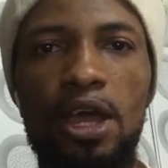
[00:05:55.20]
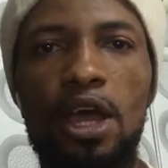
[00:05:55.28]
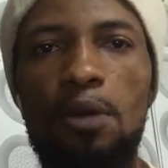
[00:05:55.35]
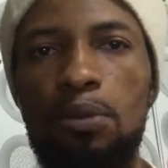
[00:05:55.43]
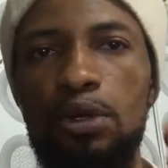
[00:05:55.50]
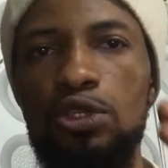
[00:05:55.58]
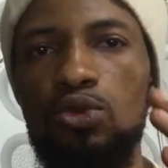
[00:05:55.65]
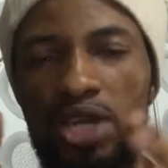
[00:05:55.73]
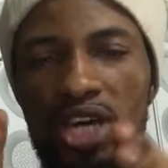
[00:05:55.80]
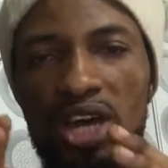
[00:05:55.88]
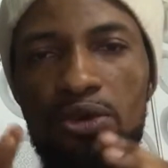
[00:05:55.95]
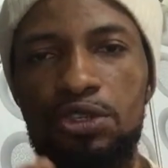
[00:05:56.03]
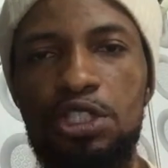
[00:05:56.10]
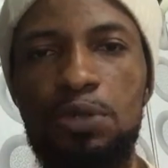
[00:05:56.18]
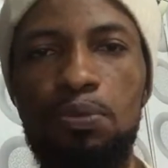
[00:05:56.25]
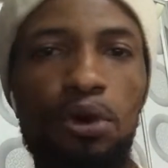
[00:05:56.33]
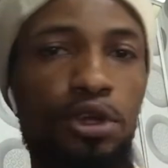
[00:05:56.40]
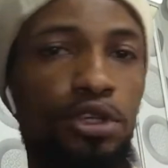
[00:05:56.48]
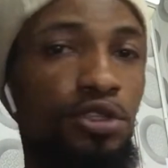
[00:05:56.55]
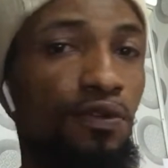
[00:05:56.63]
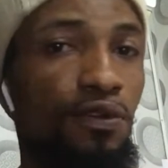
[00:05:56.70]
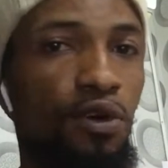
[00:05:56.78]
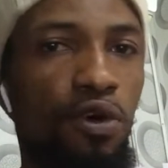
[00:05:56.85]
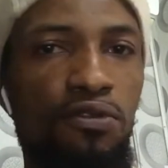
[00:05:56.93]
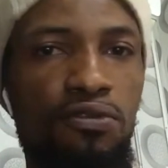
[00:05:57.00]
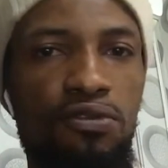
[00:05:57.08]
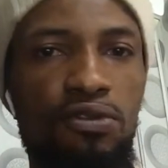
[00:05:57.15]
But we can reach a point of
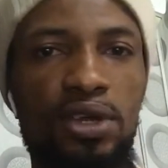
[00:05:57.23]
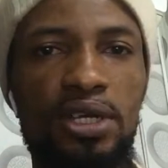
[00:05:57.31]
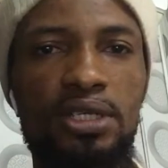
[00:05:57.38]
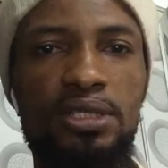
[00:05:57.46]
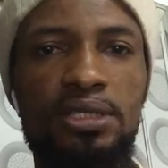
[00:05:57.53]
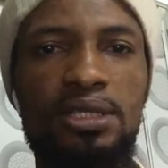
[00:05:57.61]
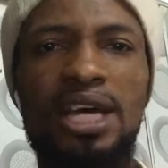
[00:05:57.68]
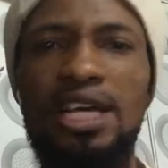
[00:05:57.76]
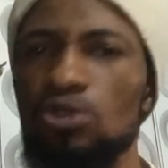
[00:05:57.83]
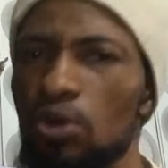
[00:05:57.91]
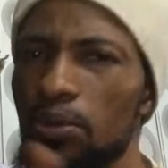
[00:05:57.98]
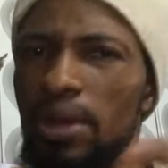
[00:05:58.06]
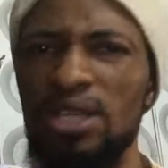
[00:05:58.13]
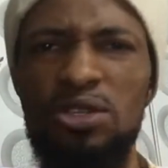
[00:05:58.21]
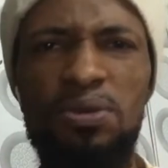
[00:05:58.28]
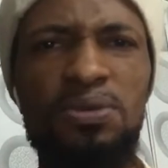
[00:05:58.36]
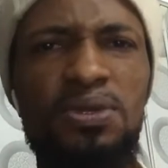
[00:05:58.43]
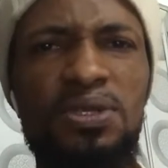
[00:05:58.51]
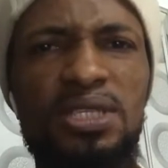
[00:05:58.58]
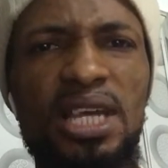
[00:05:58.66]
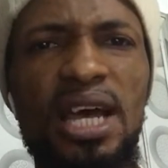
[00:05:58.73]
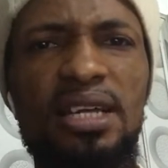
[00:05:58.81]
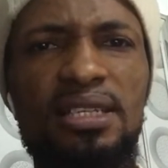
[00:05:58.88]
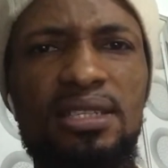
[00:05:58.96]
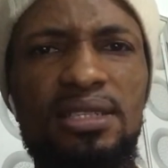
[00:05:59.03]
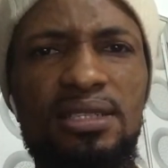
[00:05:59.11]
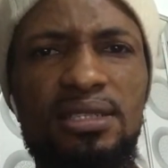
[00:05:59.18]
confluence. That's what makes up
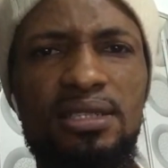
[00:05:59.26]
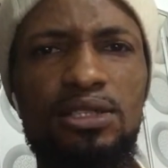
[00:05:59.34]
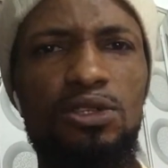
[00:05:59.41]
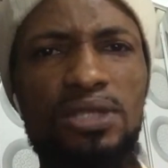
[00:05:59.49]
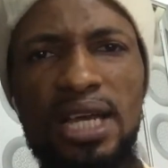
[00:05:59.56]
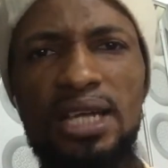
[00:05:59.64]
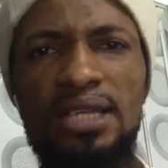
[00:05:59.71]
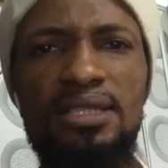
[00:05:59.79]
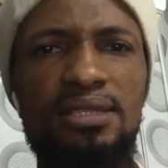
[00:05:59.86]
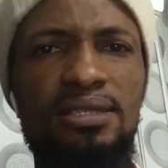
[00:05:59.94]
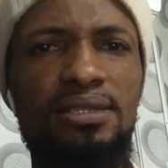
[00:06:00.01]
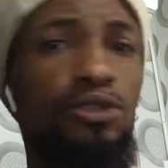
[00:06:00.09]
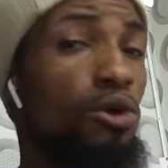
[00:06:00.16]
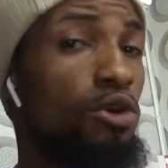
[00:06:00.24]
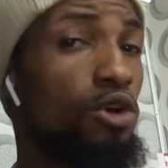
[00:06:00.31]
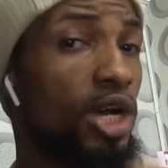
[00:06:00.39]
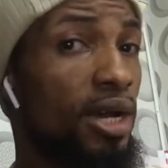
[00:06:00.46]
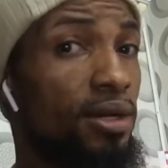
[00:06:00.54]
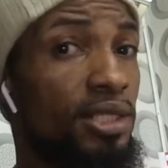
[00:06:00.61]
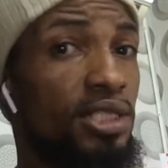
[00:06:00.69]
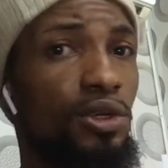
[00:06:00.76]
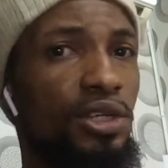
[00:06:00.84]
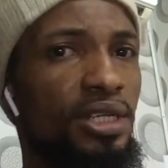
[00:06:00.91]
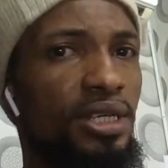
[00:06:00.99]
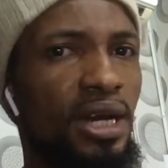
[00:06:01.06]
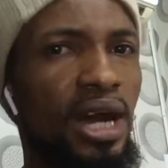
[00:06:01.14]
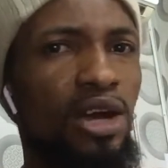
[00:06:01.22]
societies. Societies or culture
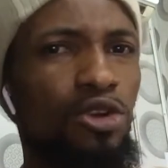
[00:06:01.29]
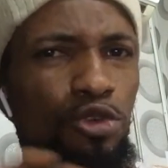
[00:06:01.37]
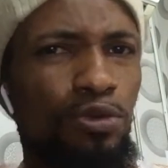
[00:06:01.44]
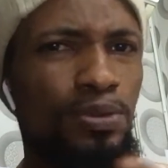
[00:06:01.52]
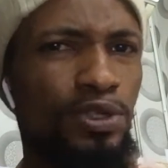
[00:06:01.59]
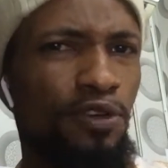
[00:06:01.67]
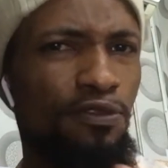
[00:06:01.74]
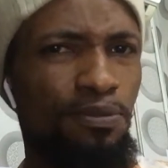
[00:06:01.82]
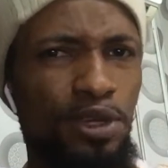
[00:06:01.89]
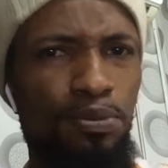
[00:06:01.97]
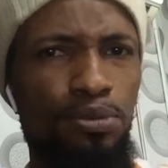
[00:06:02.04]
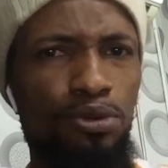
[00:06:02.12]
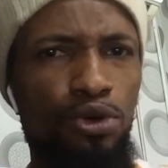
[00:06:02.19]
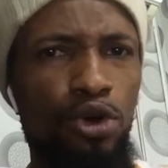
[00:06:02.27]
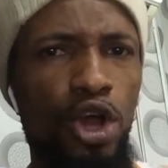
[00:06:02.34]
are groups of people